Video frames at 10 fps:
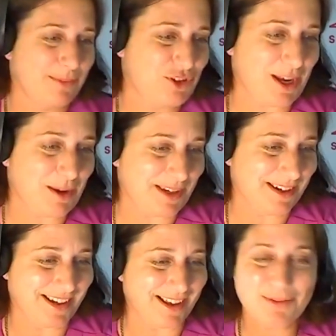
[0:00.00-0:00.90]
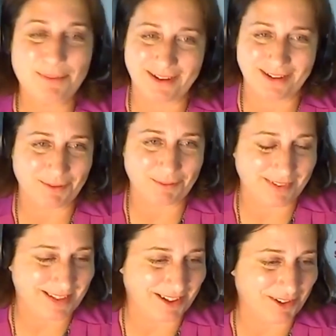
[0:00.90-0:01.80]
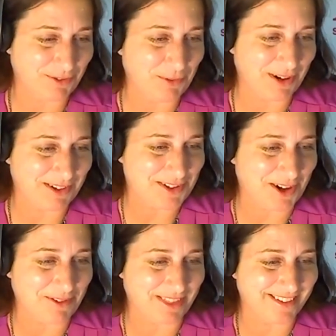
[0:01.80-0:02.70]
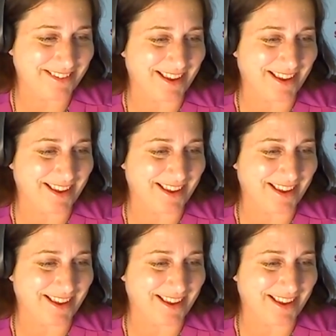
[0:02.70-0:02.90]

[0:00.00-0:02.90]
champion, I guess. But Daniel, if you want to start with this,